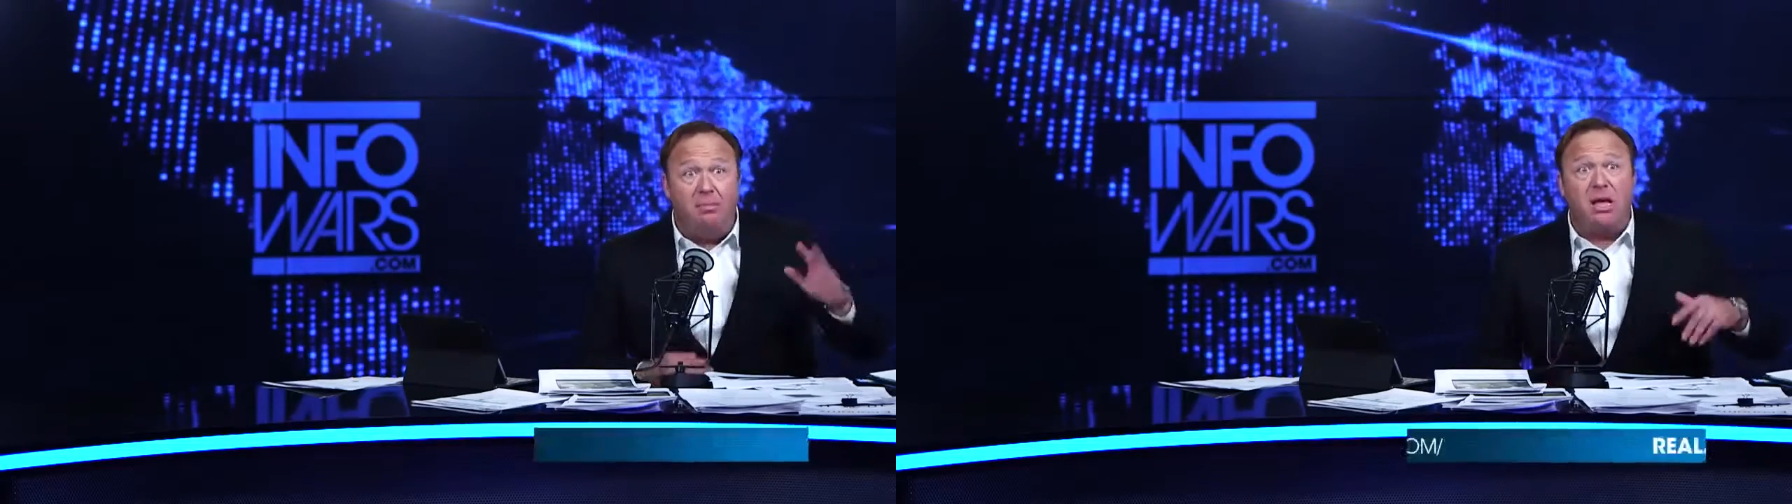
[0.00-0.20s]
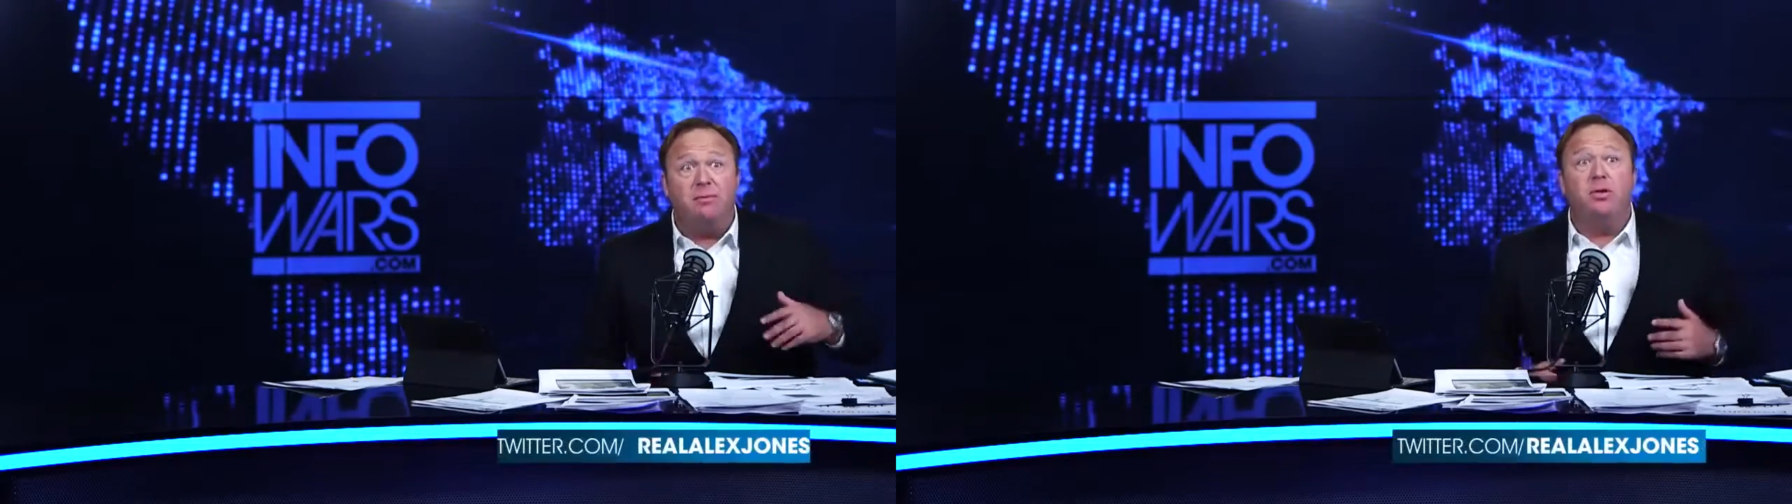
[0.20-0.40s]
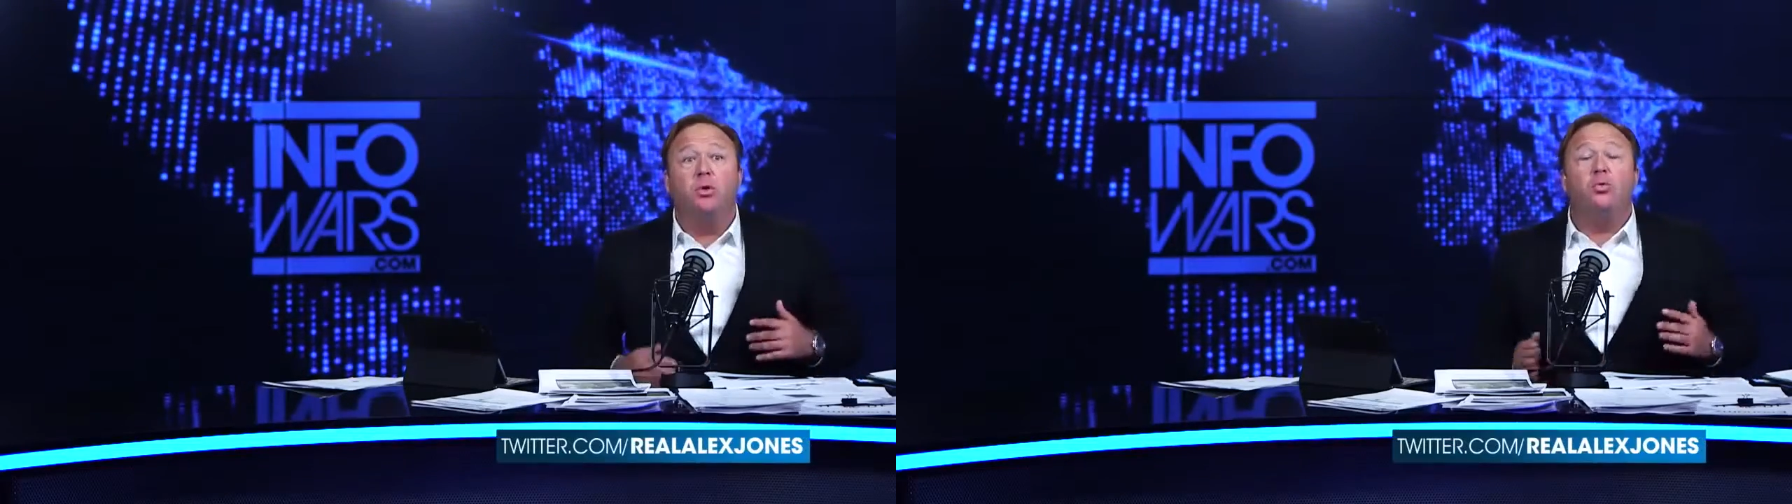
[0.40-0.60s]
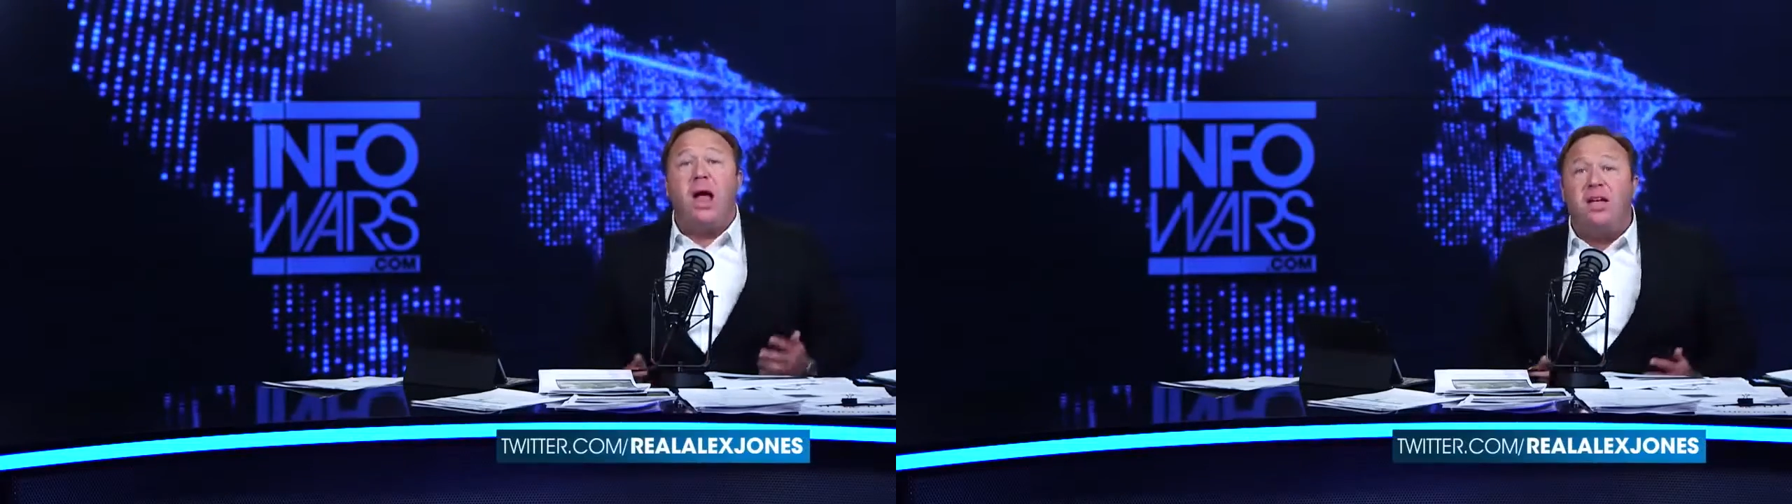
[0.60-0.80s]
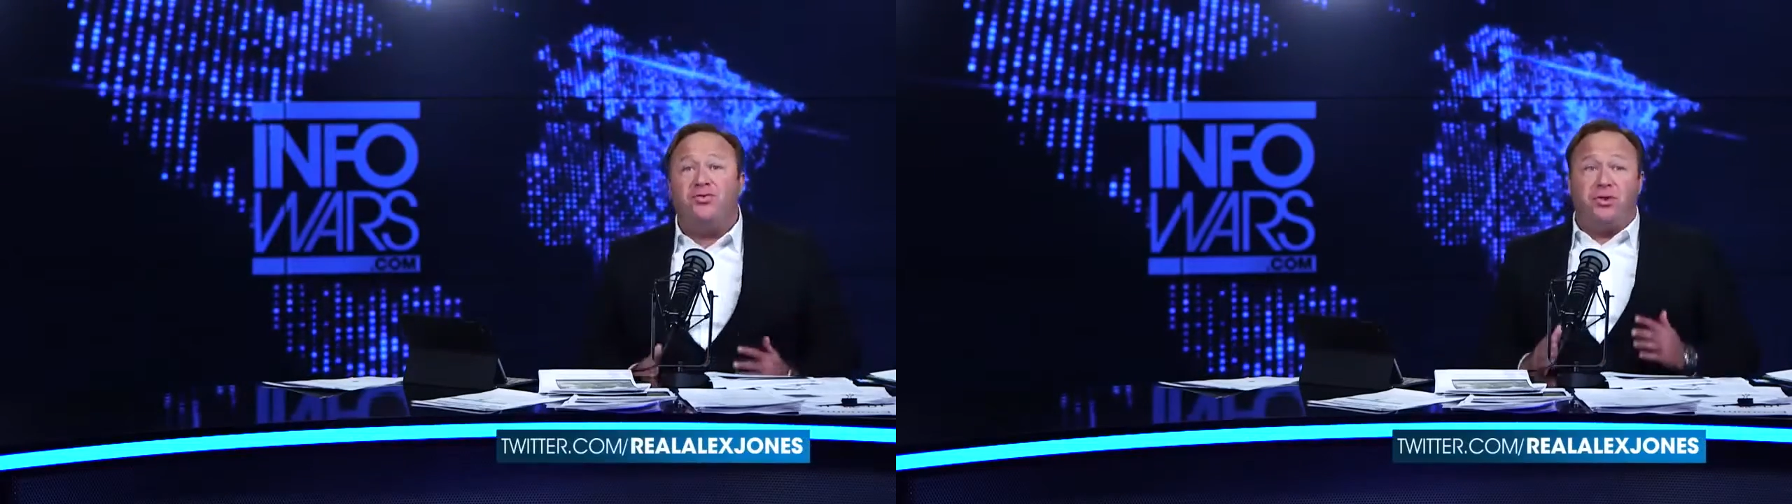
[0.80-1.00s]
let me give you the
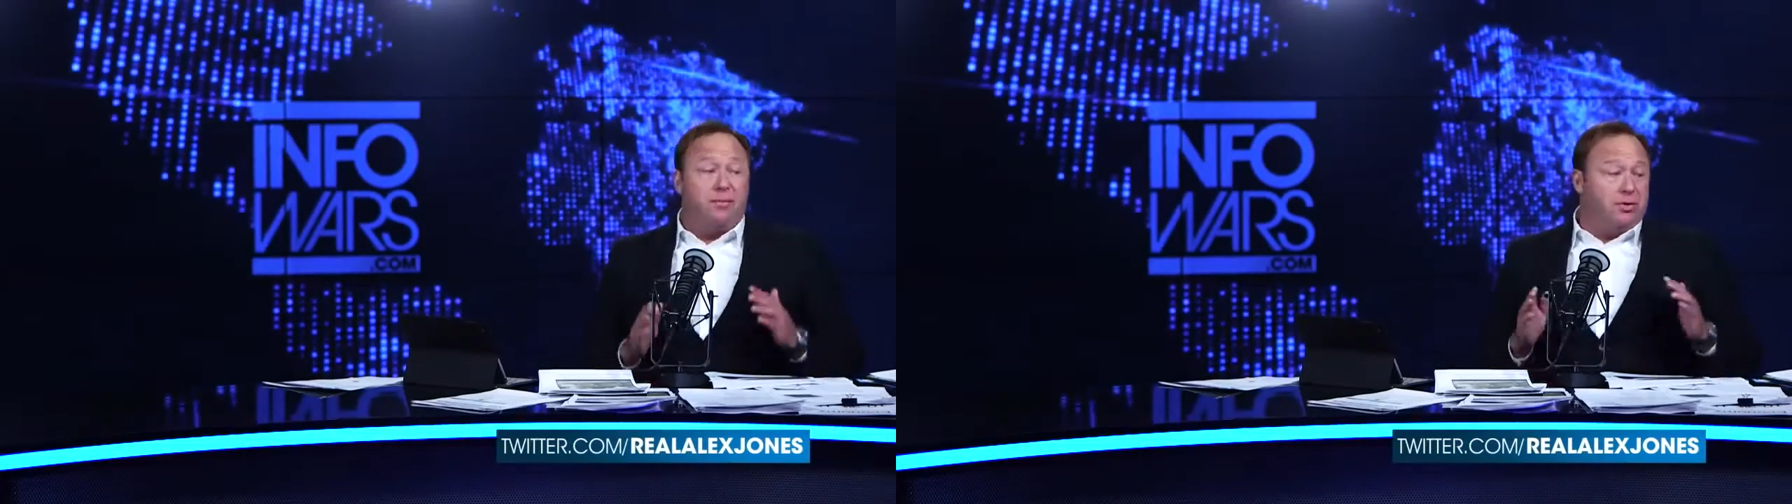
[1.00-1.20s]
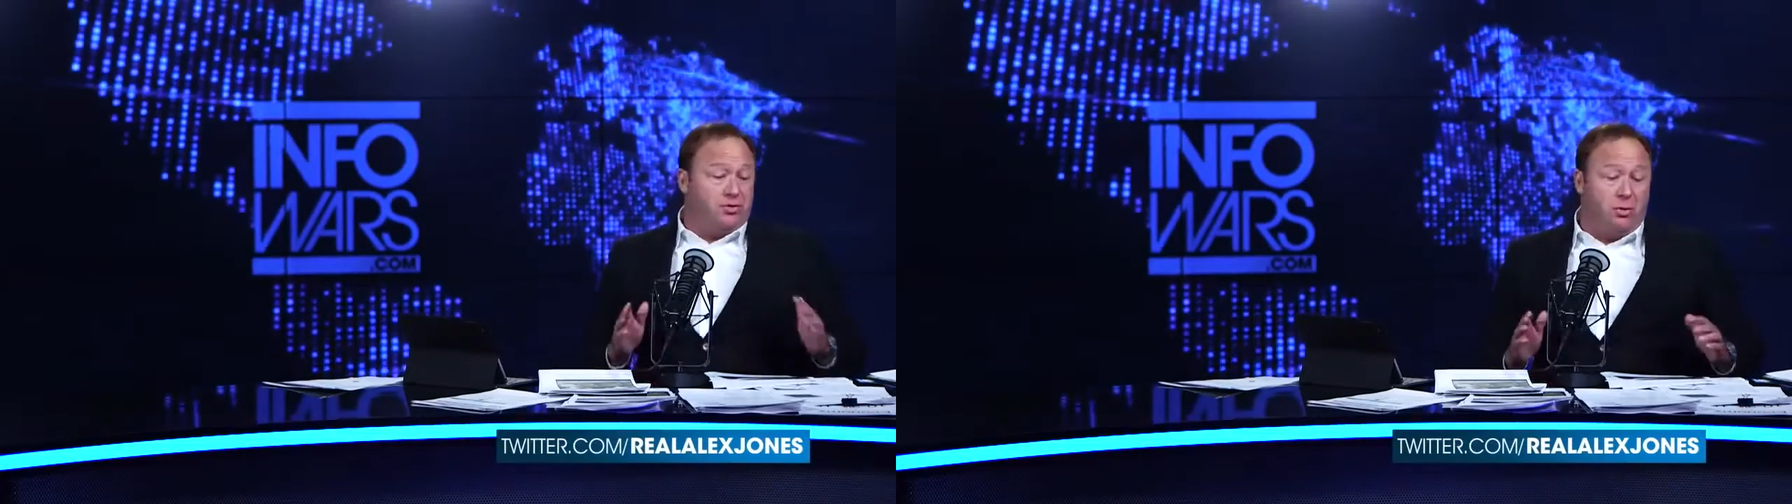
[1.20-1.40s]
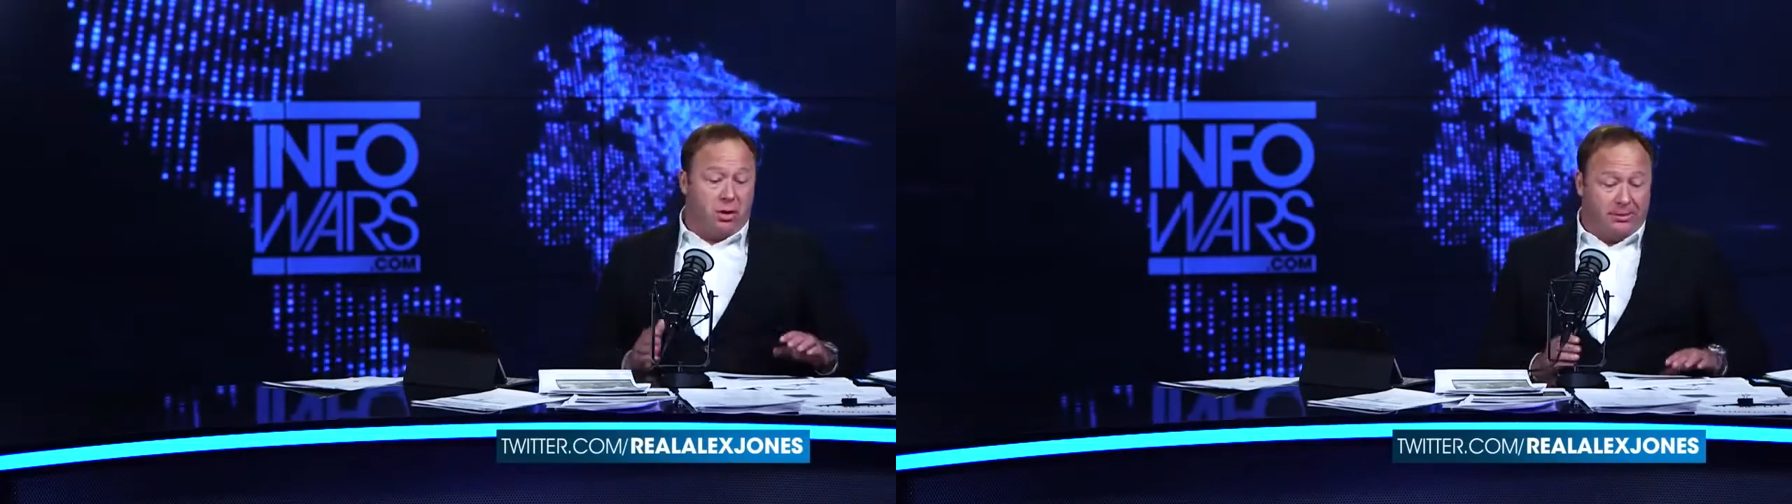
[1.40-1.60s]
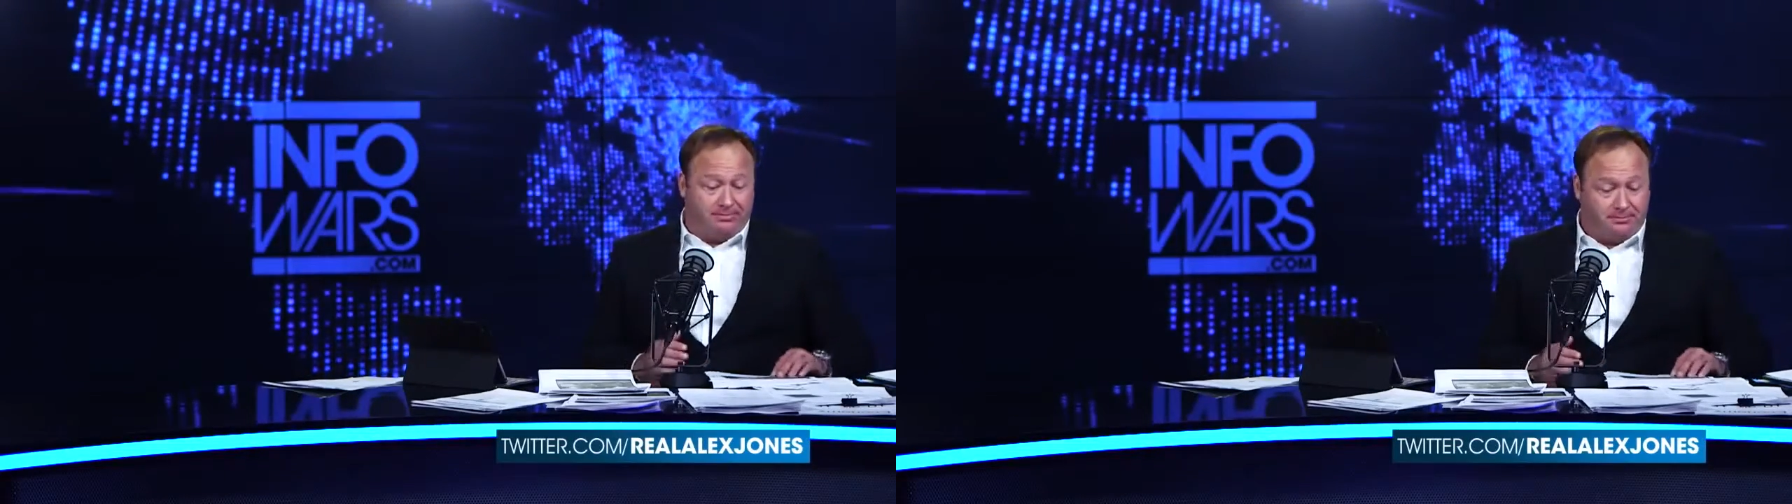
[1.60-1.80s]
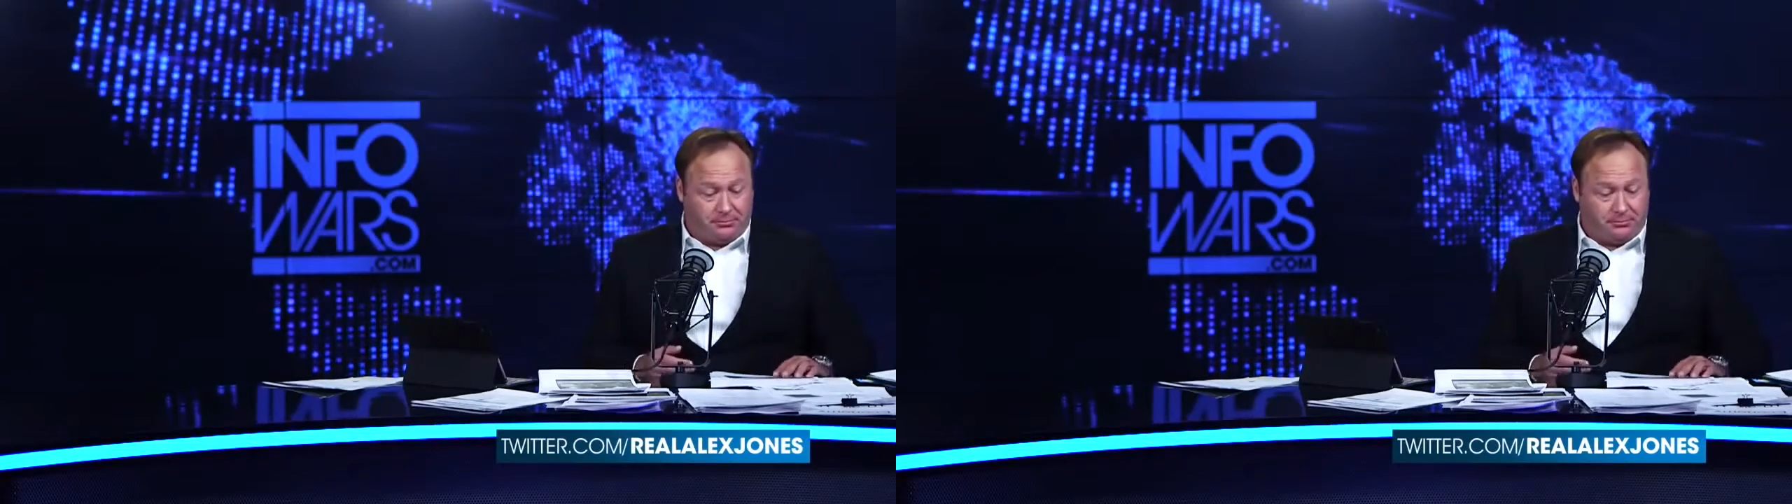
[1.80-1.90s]
rest of the story.